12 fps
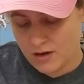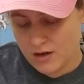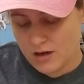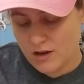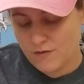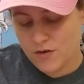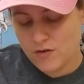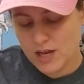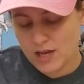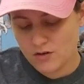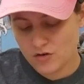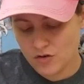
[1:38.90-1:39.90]
If you
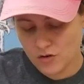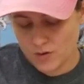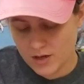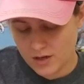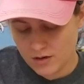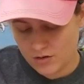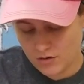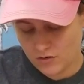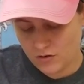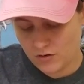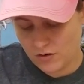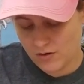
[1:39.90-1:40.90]
can't do it,
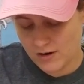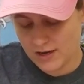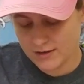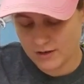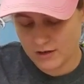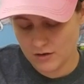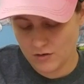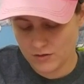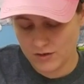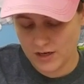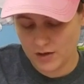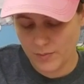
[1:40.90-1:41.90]
you can ask an adult to
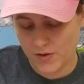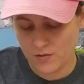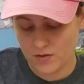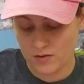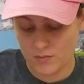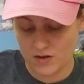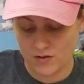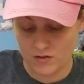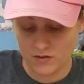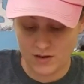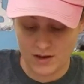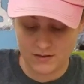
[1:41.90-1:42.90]
help you with some adult
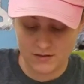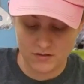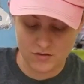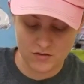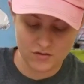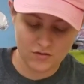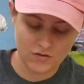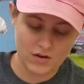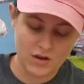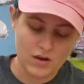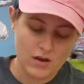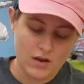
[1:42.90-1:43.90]
size scissors,
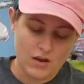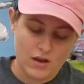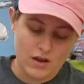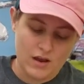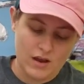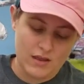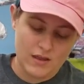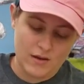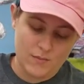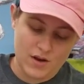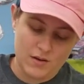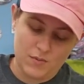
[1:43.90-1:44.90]
and that
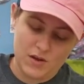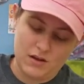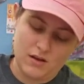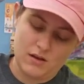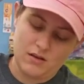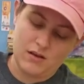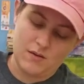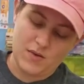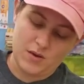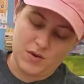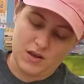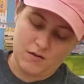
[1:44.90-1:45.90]
might be
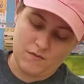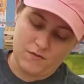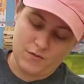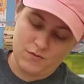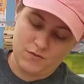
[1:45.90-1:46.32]
helpful.